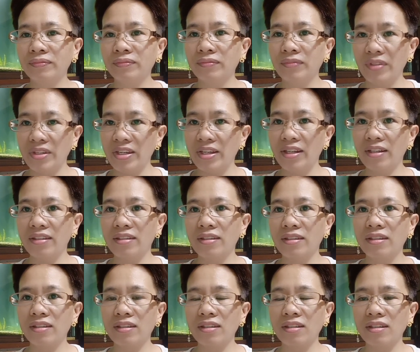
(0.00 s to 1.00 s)

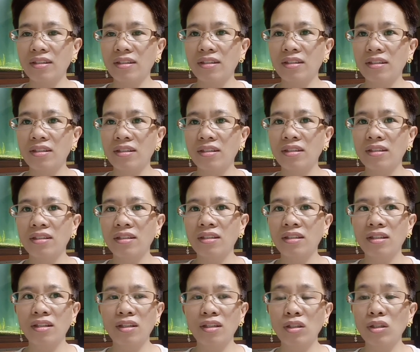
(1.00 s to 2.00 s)
Yes,
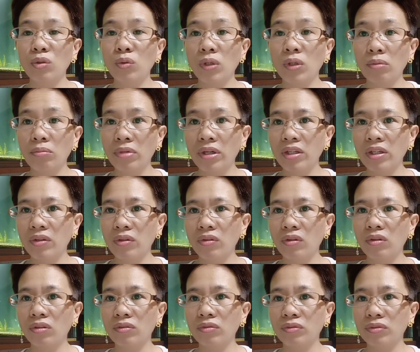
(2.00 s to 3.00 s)
you will buy your
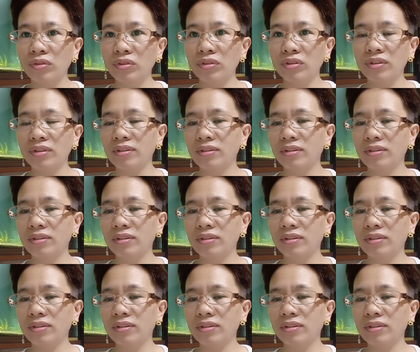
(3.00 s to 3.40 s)
own food.